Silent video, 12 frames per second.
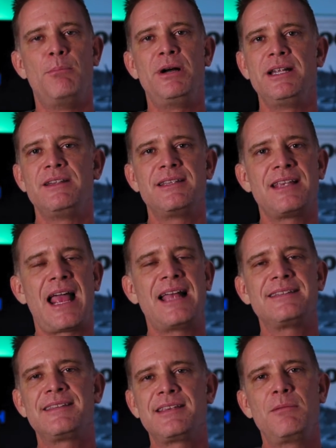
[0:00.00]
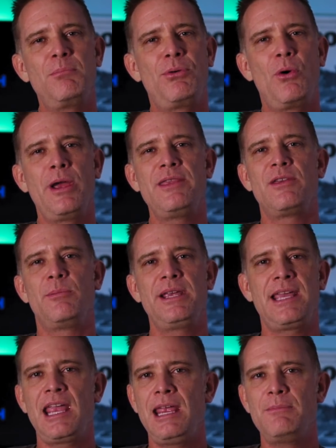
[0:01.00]
But at some point, there
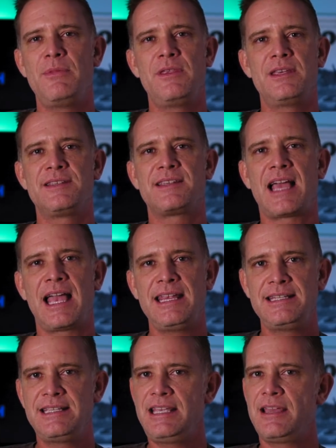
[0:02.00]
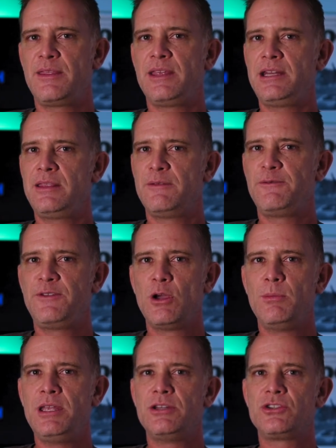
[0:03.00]
became this idea that in the
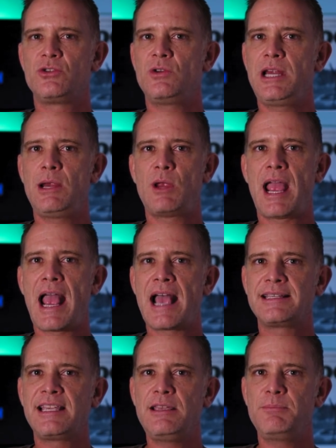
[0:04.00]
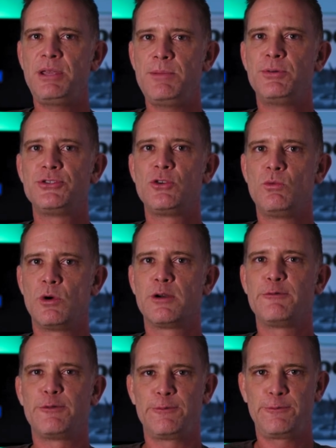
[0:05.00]
film industry, asking people to
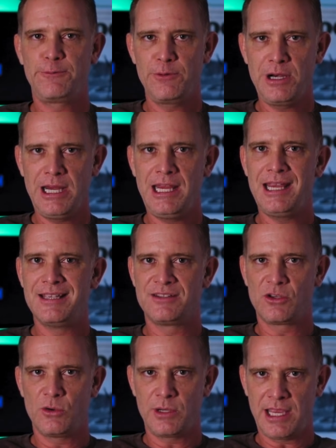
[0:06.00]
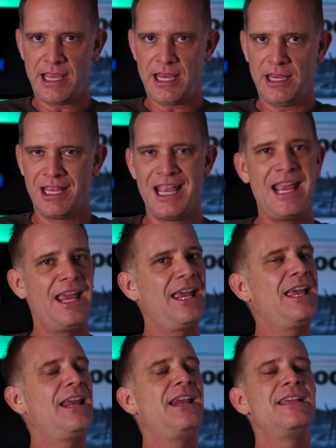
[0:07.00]
work for free is okay.
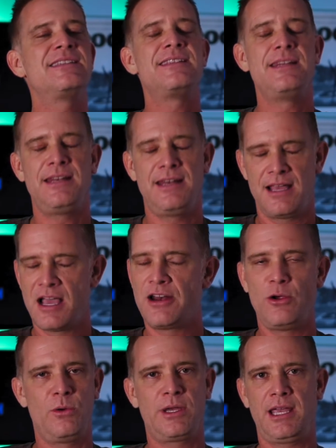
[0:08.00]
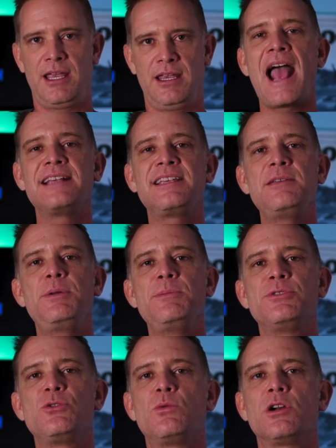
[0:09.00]
It is not okay. Asking
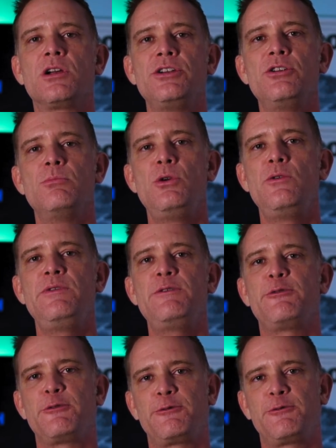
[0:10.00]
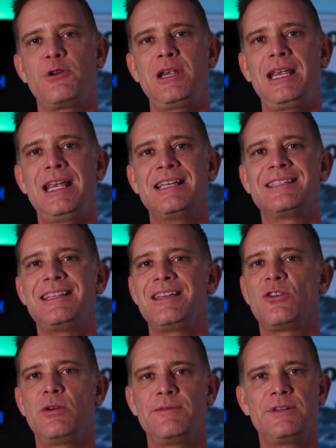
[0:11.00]
people to work on your movie for free is the
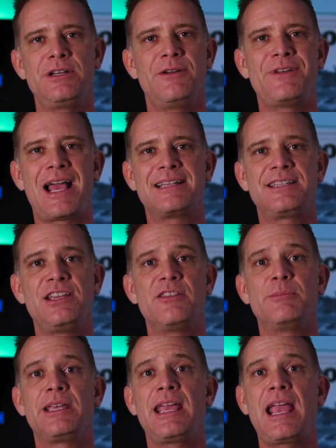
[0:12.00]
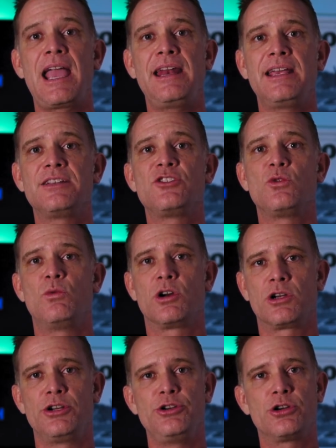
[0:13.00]
equivalent of asking the mechanic to
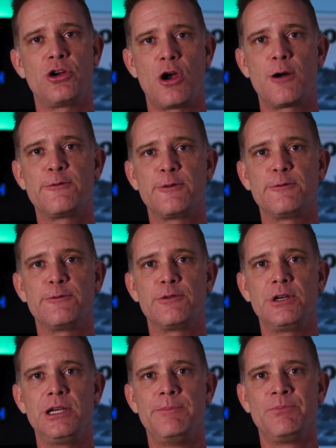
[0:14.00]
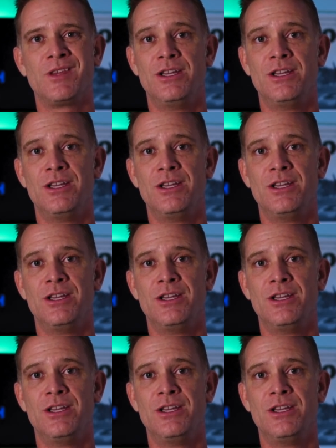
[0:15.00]
work on your car for free.